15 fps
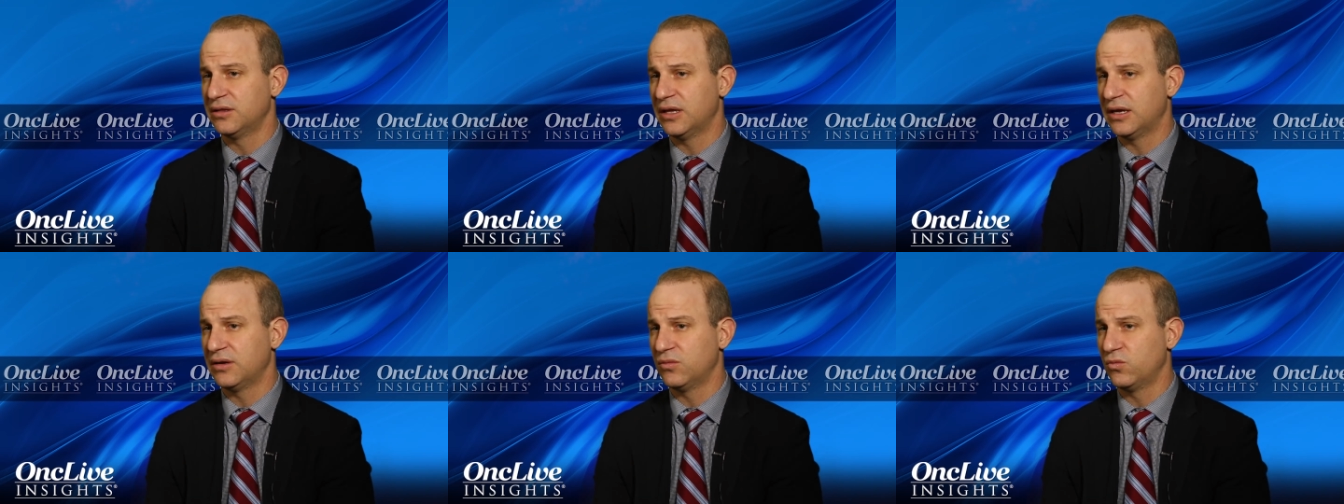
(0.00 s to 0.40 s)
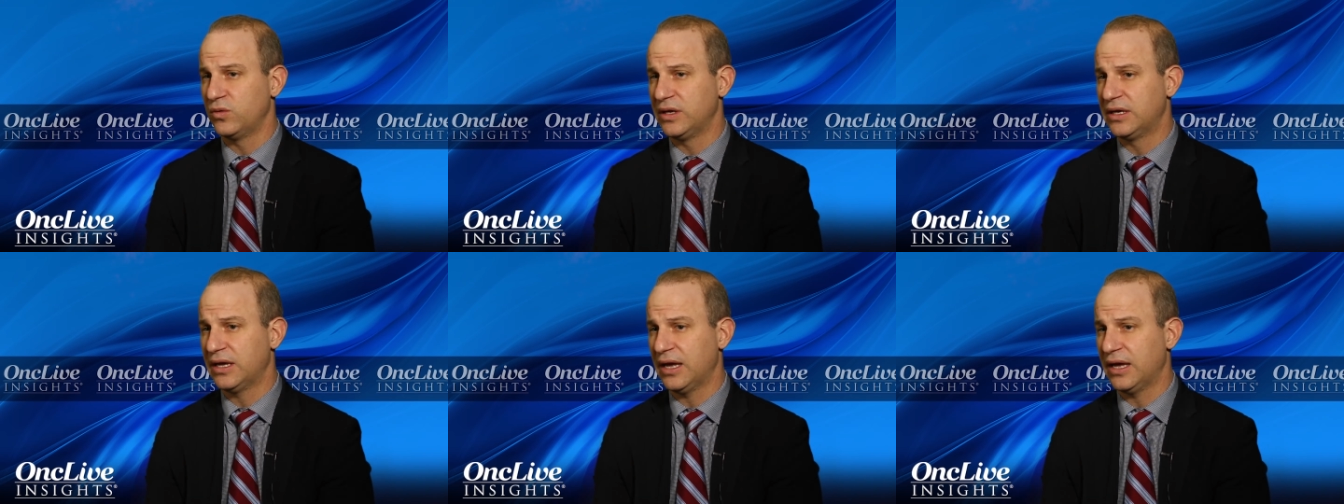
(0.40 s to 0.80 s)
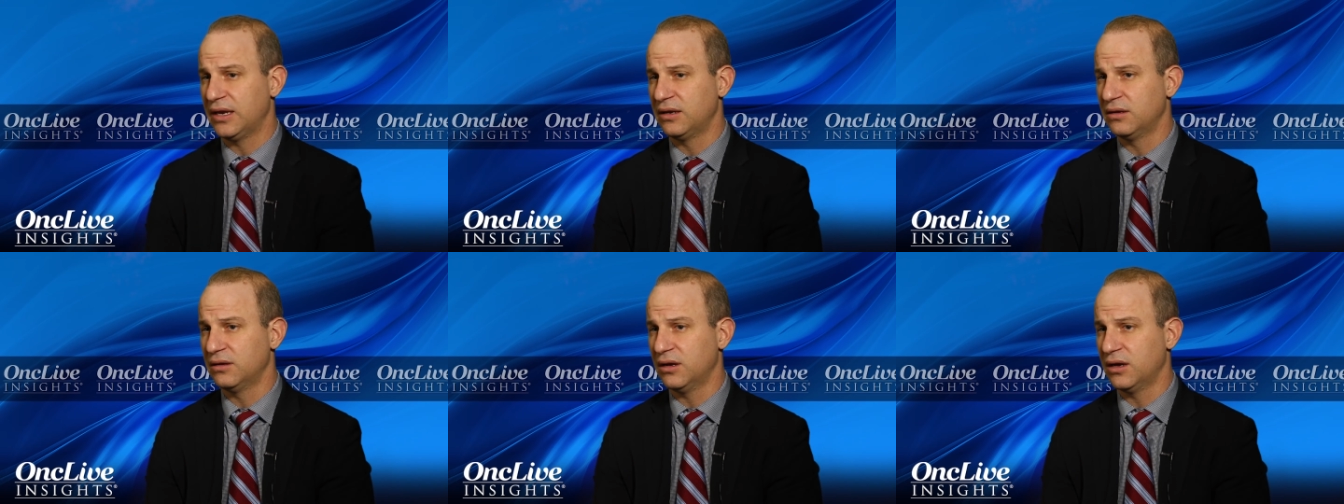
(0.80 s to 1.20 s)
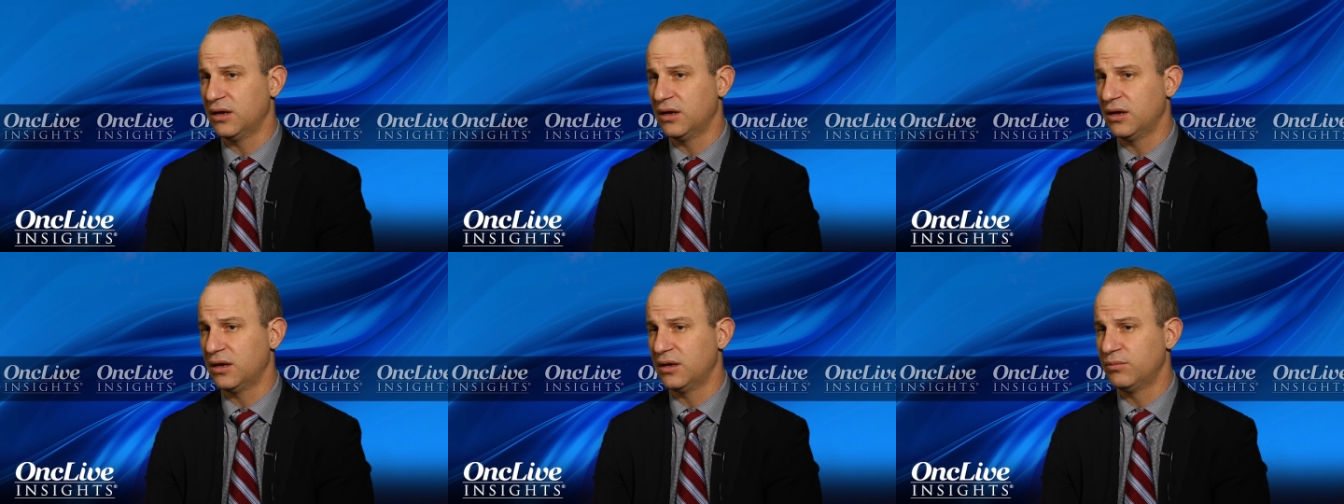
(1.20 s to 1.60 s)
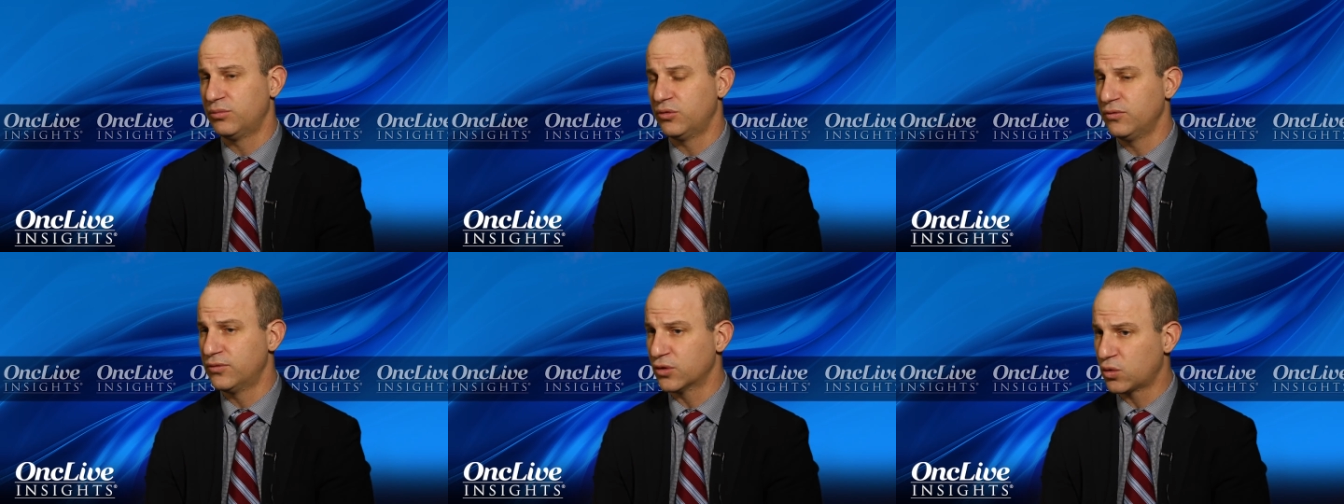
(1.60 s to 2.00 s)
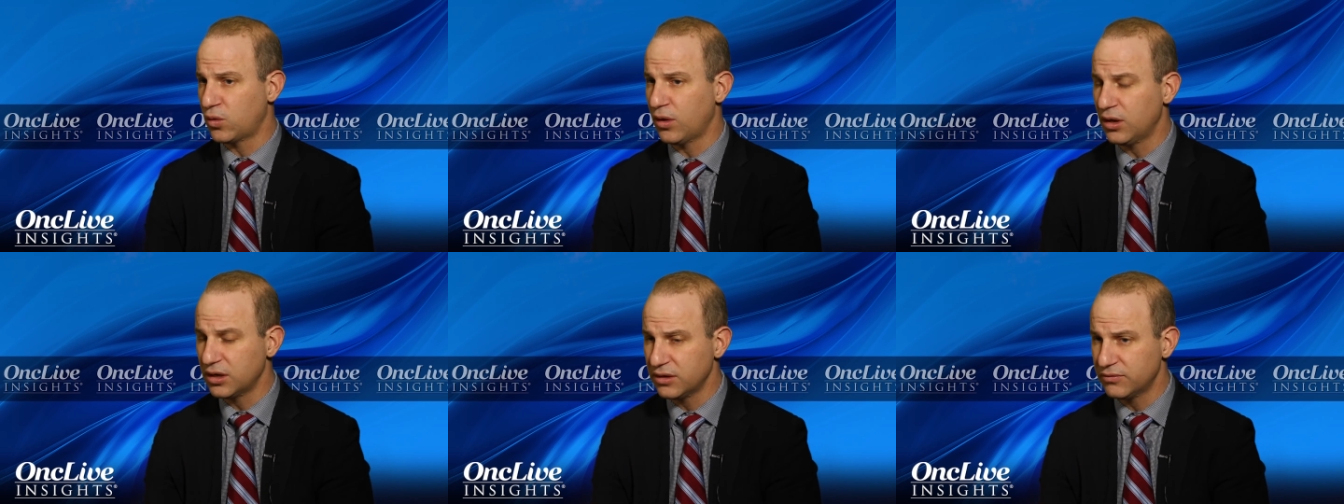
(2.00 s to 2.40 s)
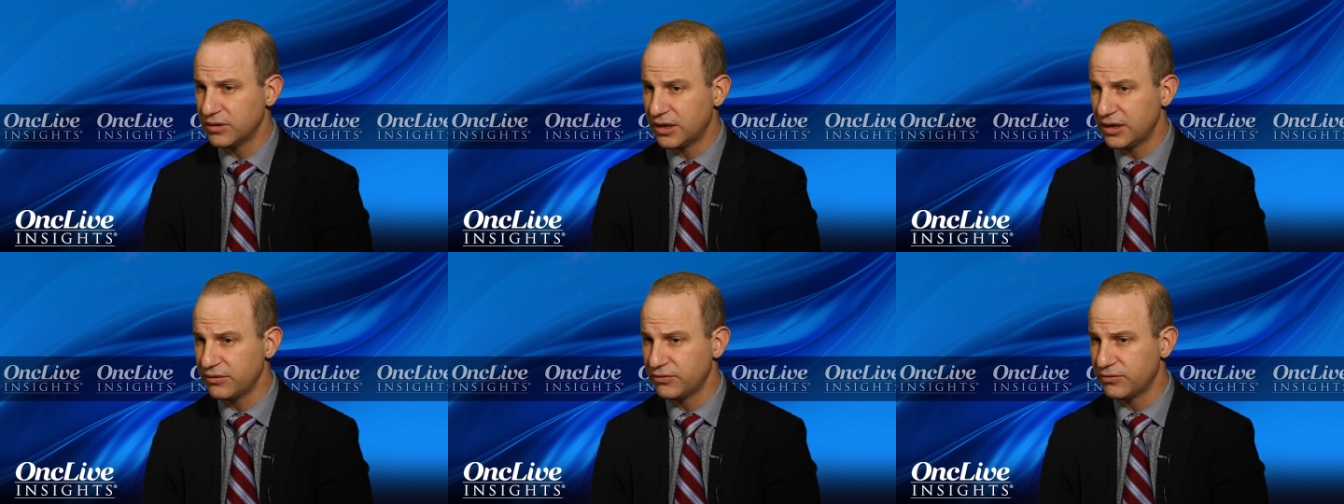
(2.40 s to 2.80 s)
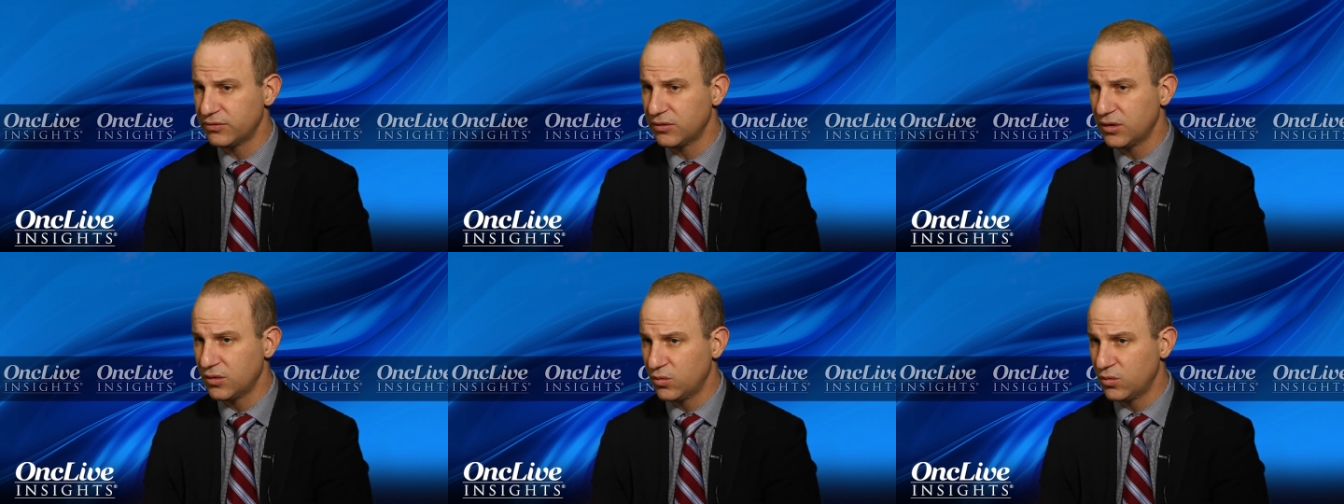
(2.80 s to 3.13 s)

that we can uh, improve their quality of life,